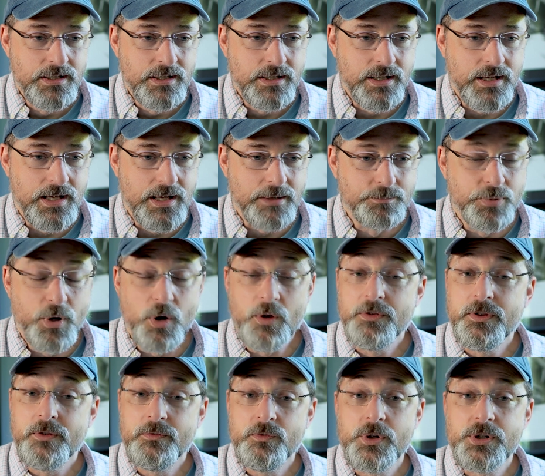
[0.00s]

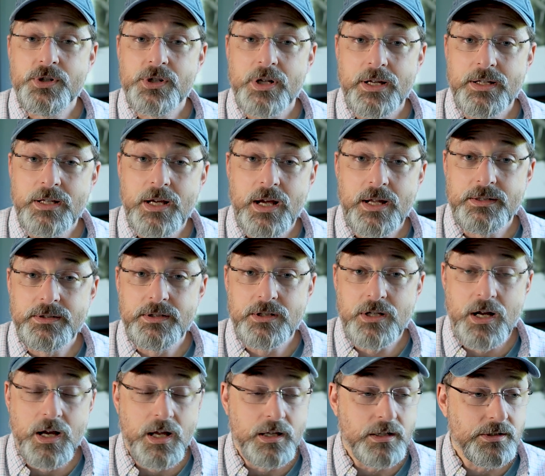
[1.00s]
both of which I got in
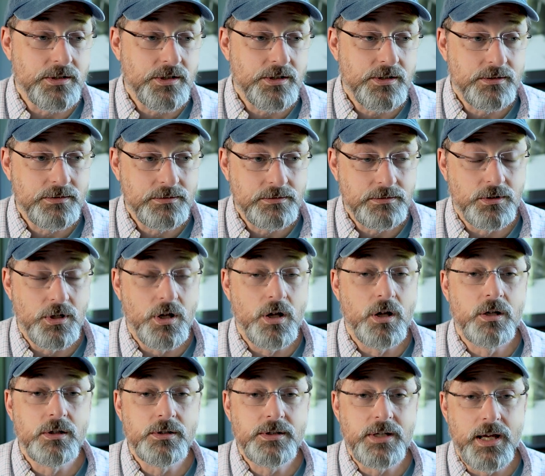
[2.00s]
college,
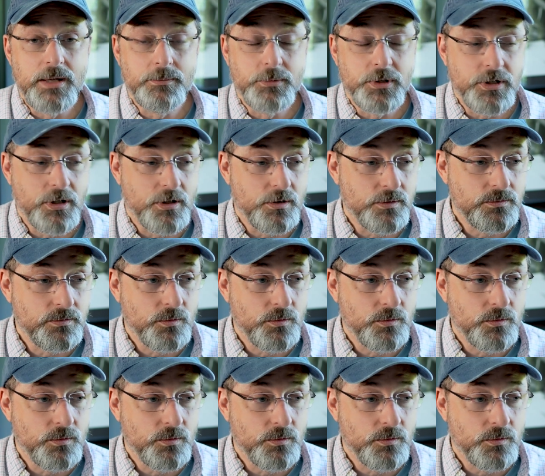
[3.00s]
long time ago.